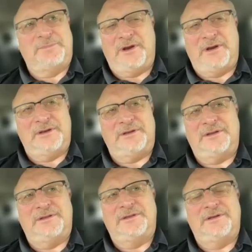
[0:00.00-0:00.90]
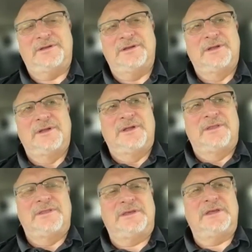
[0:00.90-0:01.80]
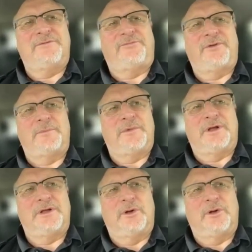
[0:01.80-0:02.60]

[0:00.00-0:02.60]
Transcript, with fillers: Barrett, the the the kid from uh,